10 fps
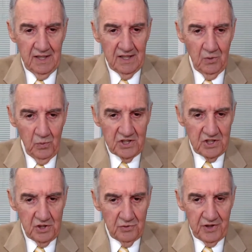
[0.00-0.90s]
Now,
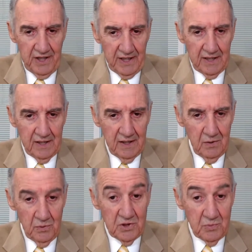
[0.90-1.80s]

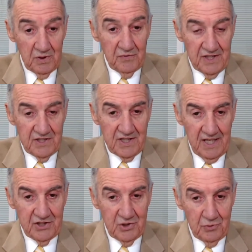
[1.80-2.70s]
which one of these
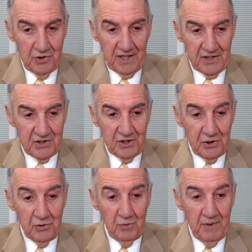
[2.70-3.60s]
guys do you think is going to
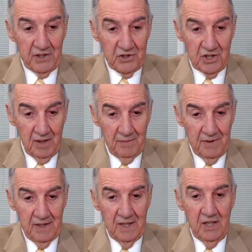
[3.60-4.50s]
do a better job?
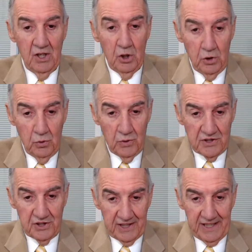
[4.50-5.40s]
Who
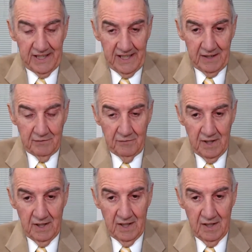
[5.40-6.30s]
is going to get ahead
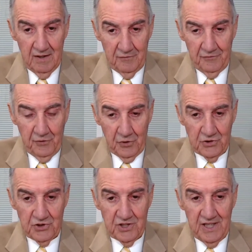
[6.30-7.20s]

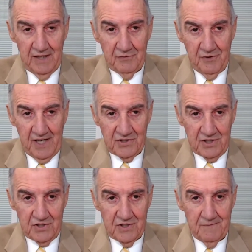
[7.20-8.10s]
first and
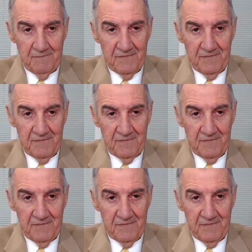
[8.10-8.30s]
fastest?